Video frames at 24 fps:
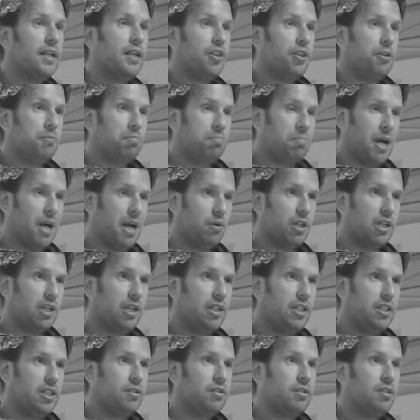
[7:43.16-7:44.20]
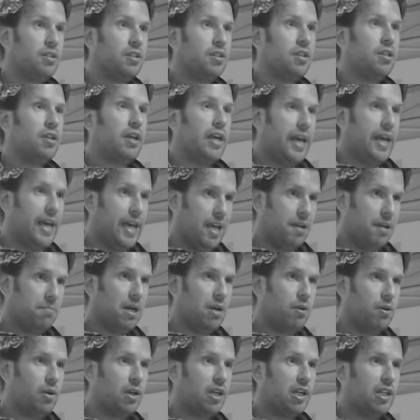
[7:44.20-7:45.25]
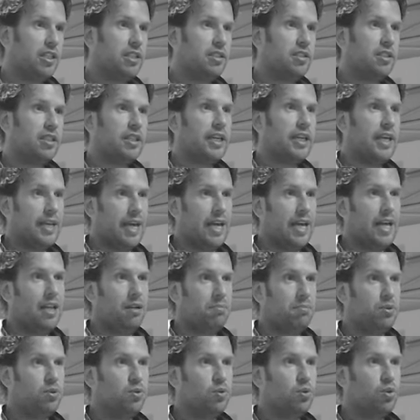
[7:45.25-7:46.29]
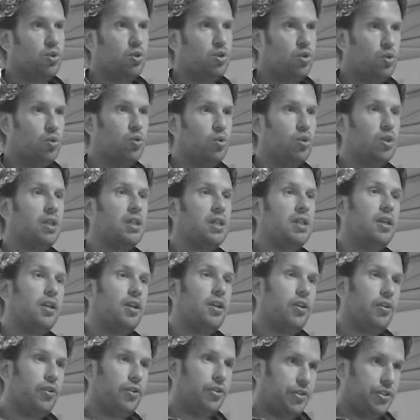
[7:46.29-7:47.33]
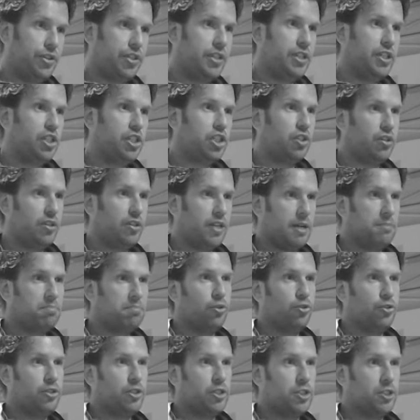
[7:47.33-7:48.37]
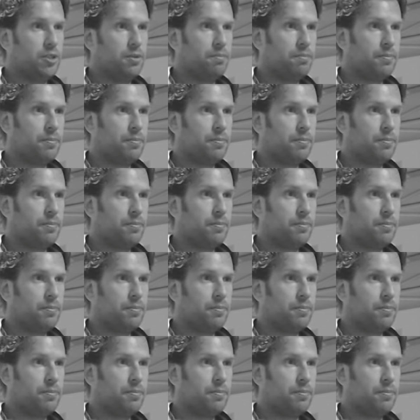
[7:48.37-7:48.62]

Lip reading: the power clean, hang power clean can help you to teach that position.